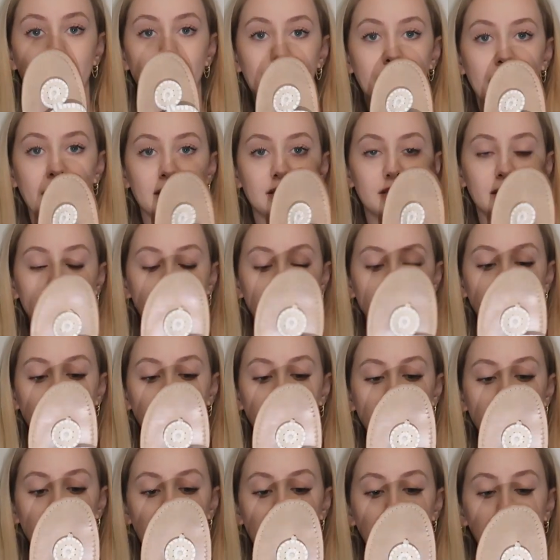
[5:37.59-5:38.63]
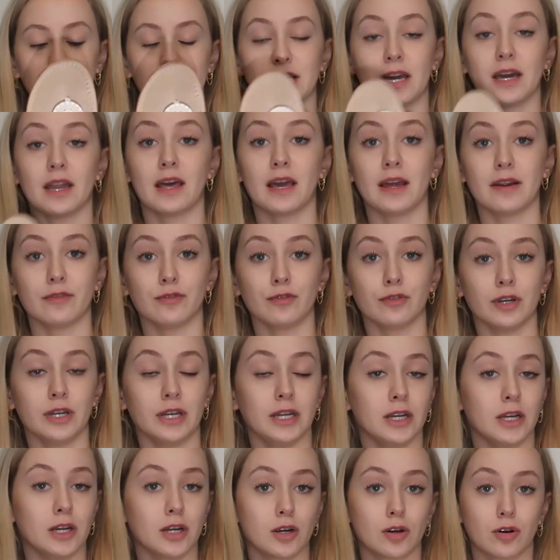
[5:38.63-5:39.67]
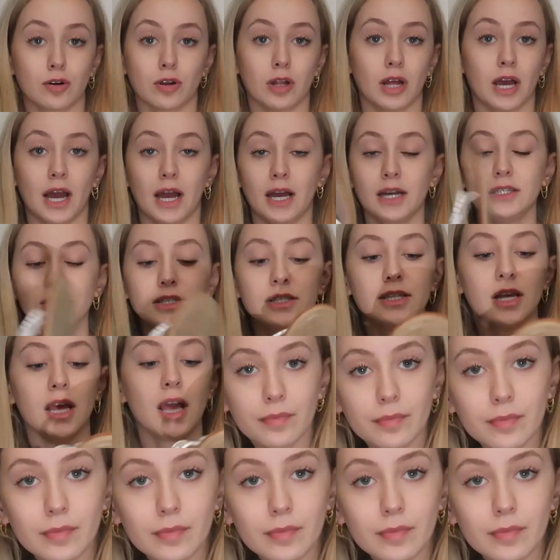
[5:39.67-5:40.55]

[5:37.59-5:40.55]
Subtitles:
basic flip-flops that every girl has.